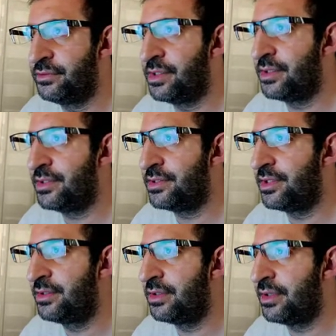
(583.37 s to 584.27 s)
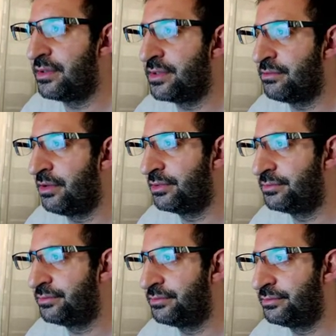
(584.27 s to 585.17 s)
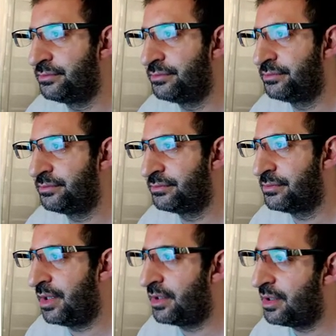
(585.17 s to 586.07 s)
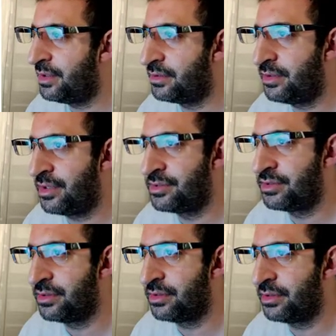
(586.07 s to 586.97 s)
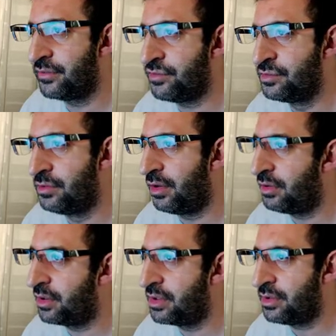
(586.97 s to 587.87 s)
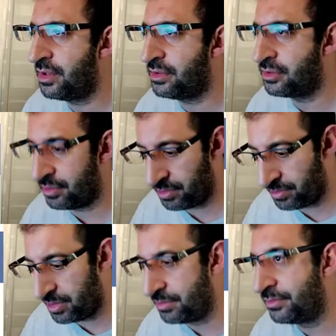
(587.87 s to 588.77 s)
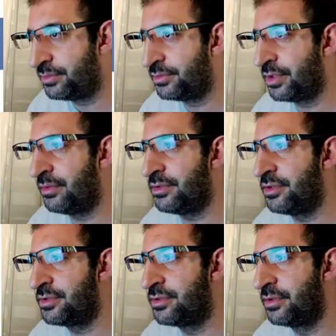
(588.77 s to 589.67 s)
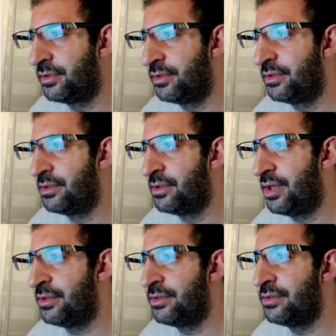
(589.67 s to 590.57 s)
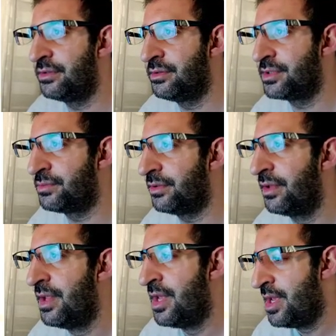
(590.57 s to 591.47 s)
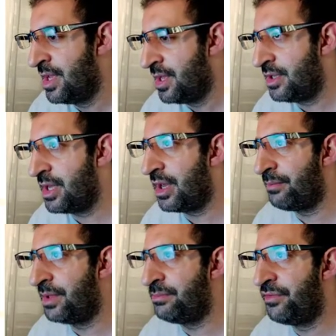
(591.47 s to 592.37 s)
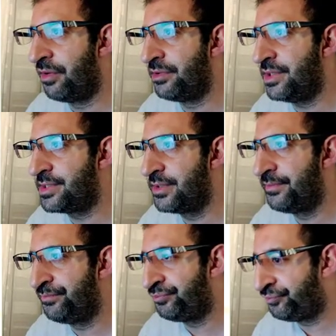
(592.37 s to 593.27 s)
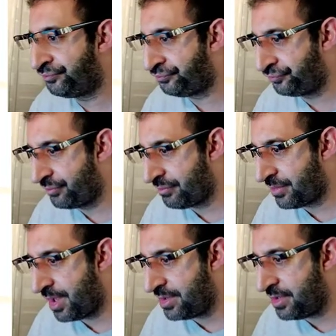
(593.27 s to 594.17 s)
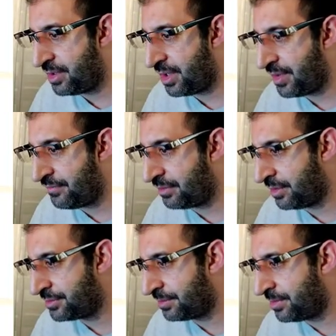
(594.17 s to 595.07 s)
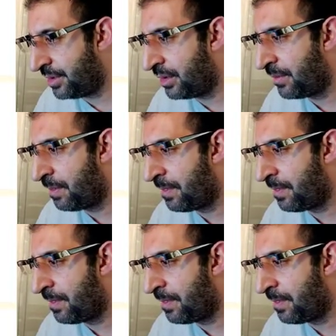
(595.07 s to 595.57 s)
Where is it? There is one. I can add text view, or I can delete it, no problem. So I just added this one. Yeah, but before this, I think I have forgot something.